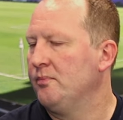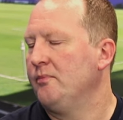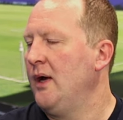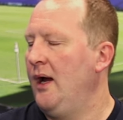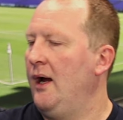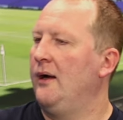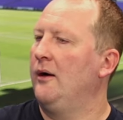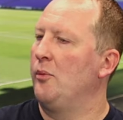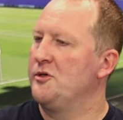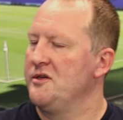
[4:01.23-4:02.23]
So
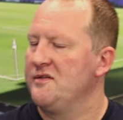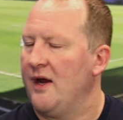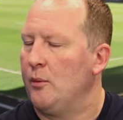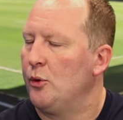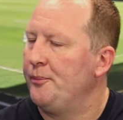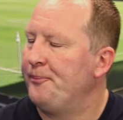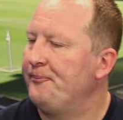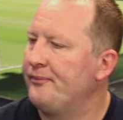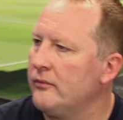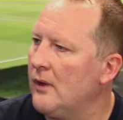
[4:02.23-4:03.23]
all the meetings available with the club
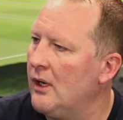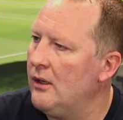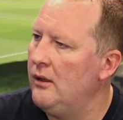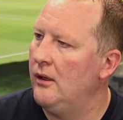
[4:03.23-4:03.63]
are on Zoom?